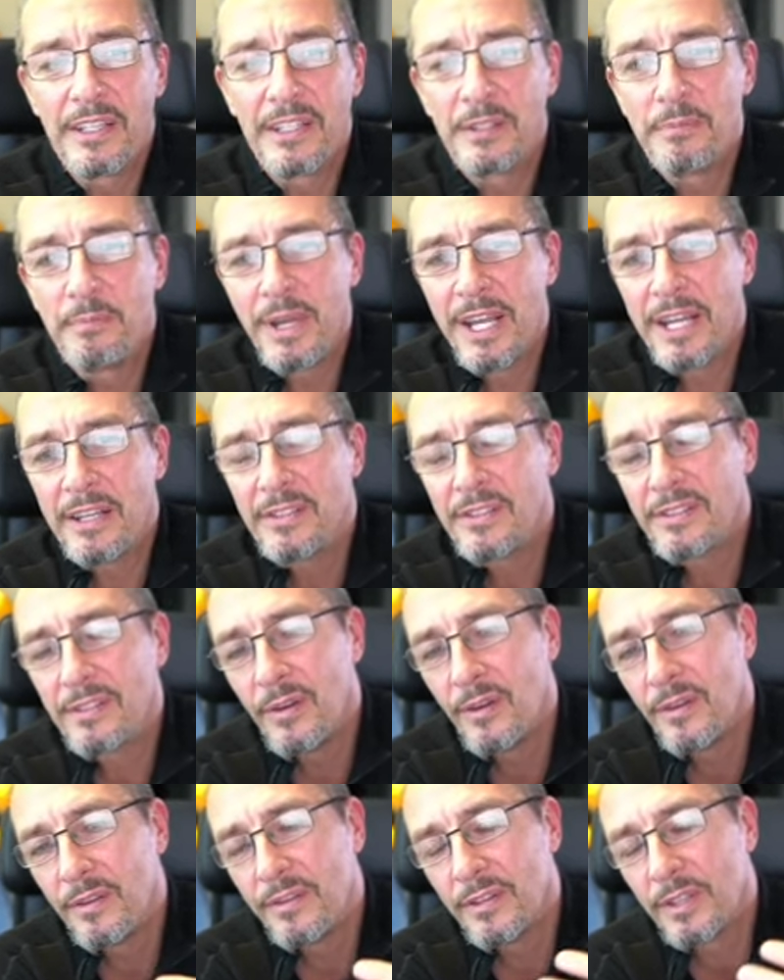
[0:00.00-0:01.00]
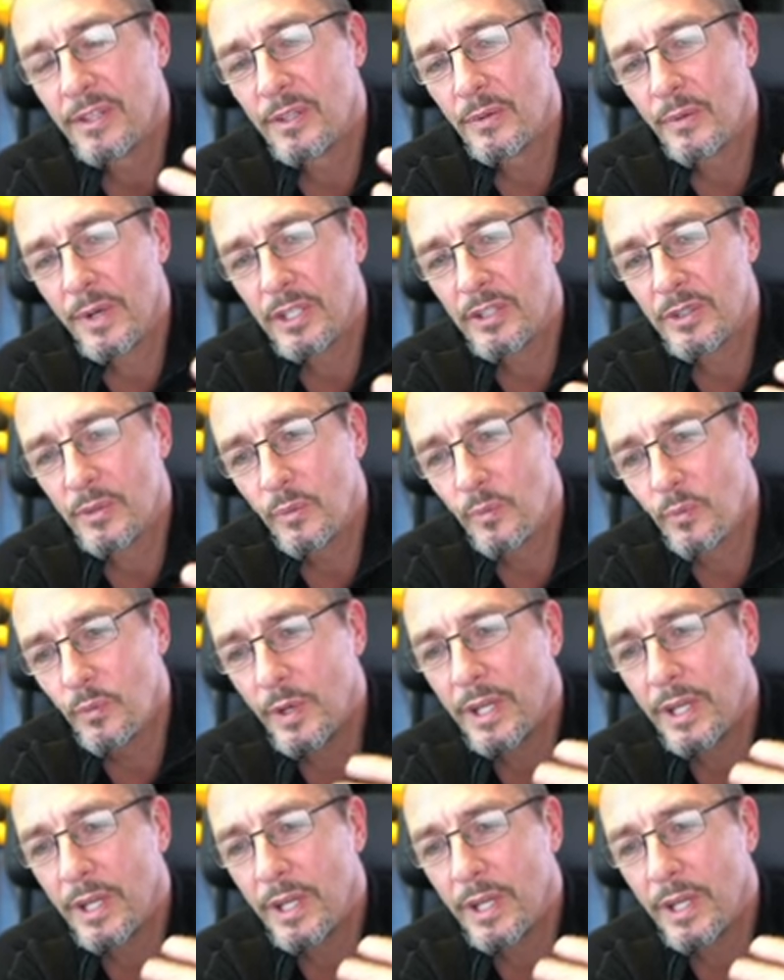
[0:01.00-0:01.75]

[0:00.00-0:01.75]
is based on the question,